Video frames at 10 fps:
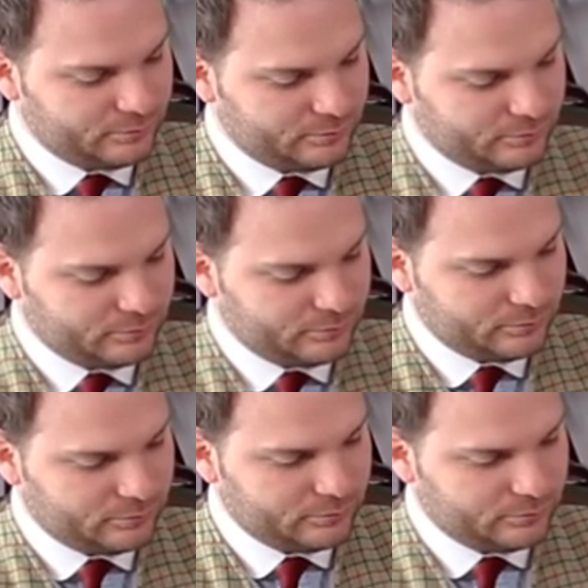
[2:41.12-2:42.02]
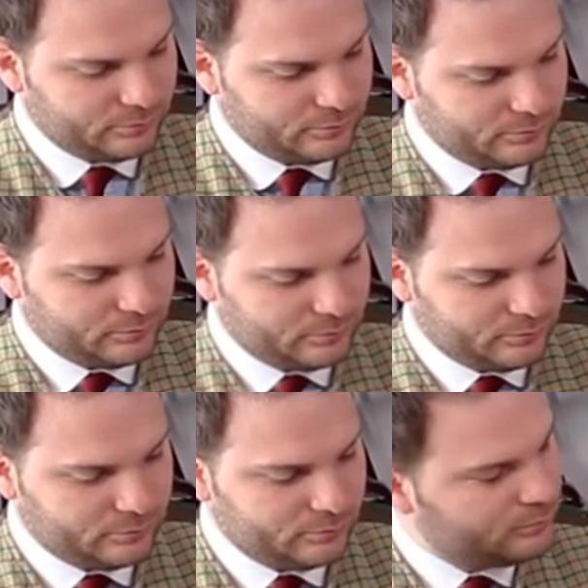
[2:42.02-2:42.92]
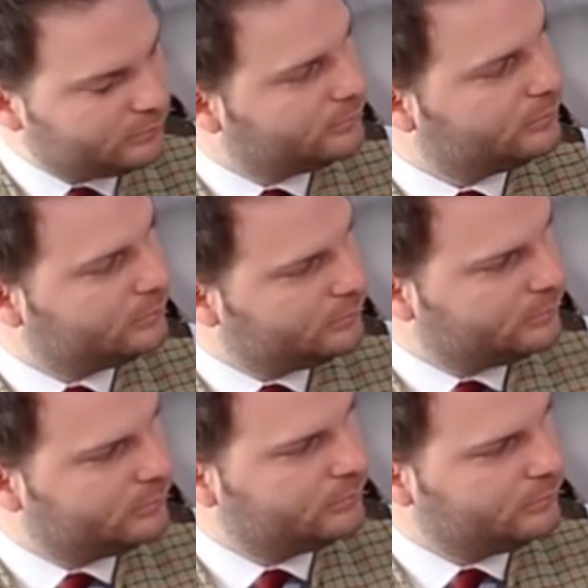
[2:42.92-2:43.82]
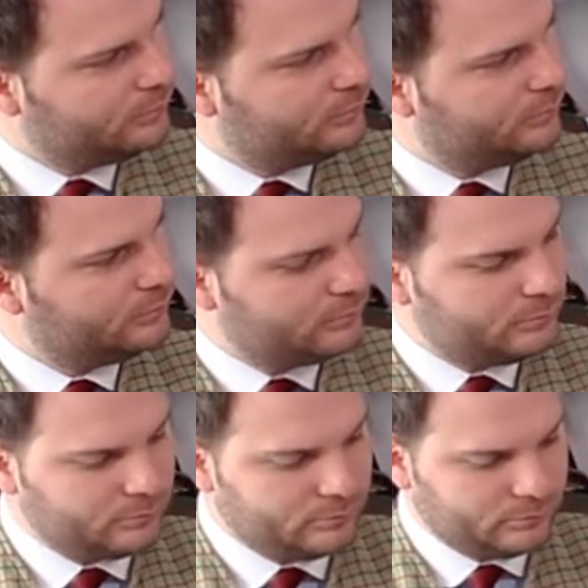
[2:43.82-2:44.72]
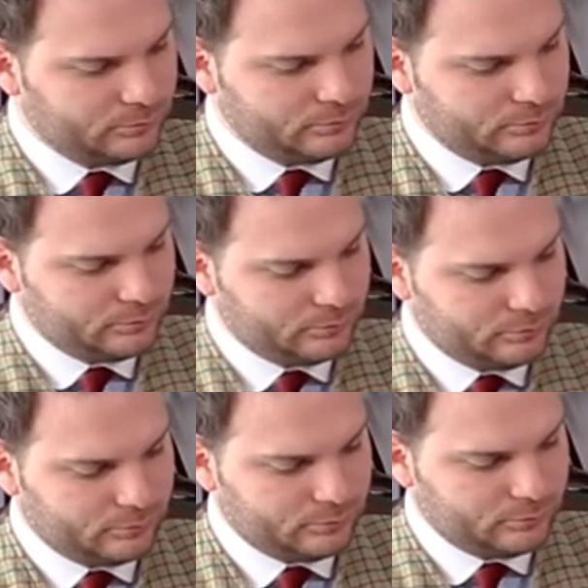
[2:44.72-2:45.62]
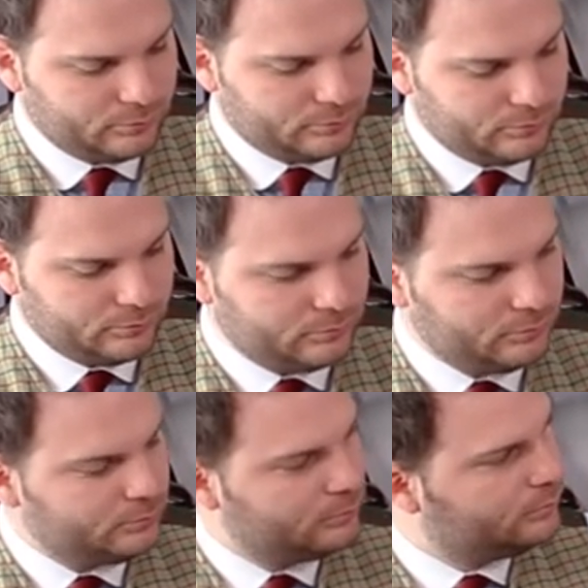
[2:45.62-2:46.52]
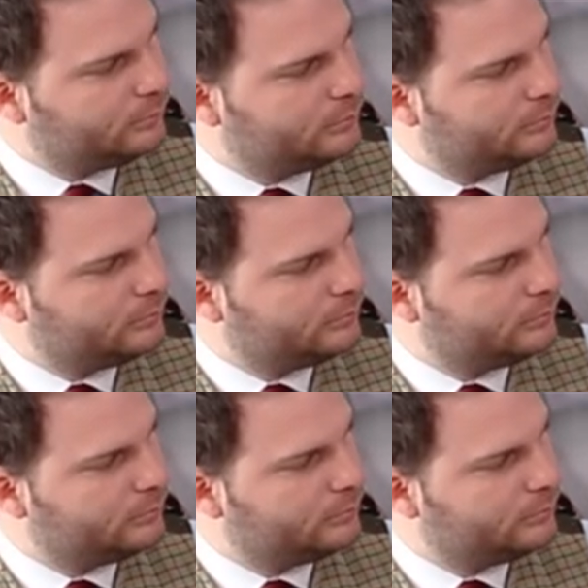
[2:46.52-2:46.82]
The person shown says nothing.